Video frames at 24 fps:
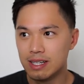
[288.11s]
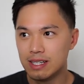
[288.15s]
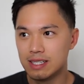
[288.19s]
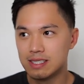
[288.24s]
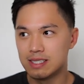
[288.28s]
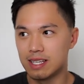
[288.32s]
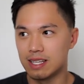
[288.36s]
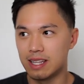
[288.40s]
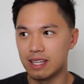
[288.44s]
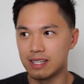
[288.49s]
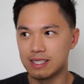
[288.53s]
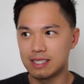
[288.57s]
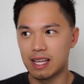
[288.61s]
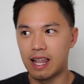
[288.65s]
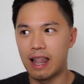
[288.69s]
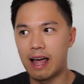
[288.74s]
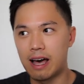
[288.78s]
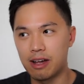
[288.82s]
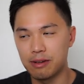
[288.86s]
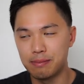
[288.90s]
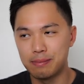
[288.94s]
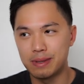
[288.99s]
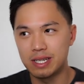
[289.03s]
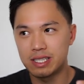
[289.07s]
So this
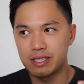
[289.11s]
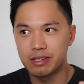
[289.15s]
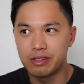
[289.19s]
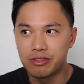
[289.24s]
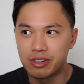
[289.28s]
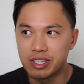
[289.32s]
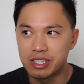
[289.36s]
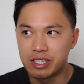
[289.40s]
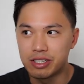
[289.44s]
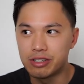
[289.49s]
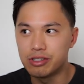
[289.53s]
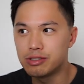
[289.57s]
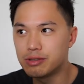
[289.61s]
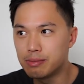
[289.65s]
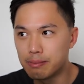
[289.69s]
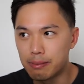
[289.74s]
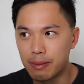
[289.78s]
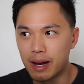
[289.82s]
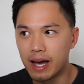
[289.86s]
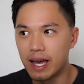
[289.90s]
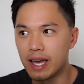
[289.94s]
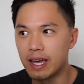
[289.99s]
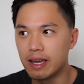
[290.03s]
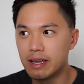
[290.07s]
allowed me to reduce
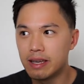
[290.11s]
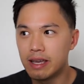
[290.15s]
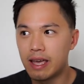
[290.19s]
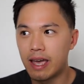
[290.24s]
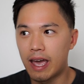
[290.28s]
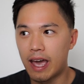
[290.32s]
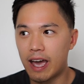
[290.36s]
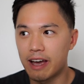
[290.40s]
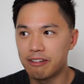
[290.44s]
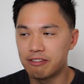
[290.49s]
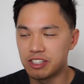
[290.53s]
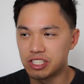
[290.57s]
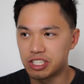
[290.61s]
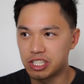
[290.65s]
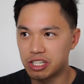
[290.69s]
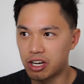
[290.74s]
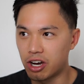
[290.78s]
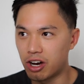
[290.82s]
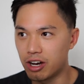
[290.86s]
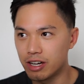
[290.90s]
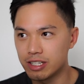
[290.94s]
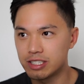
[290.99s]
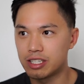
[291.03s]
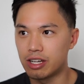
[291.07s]
my average
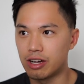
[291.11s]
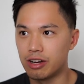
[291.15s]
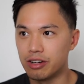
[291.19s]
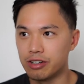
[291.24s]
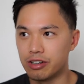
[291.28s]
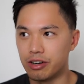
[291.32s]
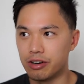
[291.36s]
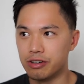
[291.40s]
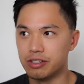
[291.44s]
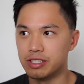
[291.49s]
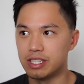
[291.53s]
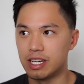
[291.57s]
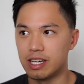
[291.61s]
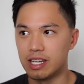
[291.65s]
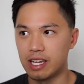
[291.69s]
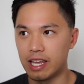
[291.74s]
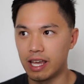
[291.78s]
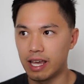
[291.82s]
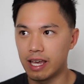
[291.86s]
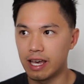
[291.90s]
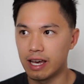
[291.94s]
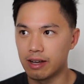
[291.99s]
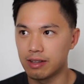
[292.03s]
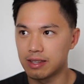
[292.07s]
cost on
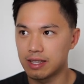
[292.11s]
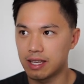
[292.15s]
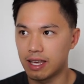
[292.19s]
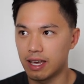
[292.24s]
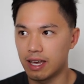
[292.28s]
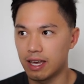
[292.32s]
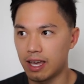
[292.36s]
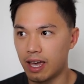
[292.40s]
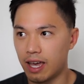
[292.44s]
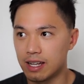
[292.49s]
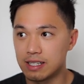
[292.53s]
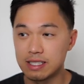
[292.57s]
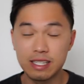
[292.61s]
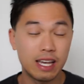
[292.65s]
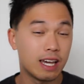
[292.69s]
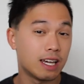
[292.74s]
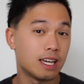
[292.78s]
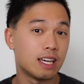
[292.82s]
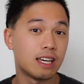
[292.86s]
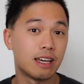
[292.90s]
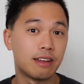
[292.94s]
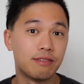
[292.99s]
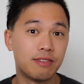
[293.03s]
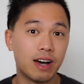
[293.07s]
Oceania Healthcare and
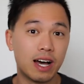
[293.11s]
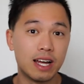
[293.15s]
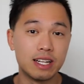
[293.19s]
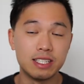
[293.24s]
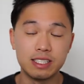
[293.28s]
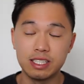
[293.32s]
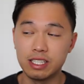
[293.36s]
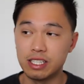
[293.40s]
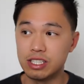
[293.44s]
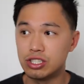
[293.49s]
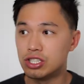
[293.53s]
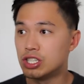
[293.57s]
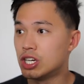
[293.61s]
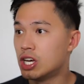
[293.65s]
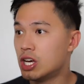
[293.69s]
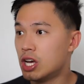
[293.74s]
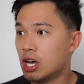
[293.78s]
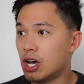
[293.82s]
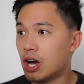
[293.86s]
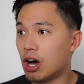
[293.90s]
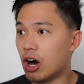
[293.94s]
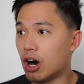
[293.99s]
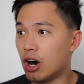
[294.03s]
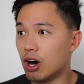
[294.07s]
taking advantage
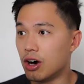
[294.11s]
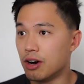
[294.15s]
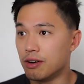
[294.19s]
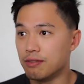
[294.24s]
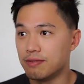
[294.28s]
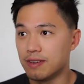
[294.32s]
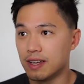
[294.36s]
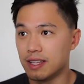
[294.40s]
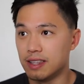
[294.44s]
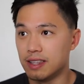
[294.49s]
of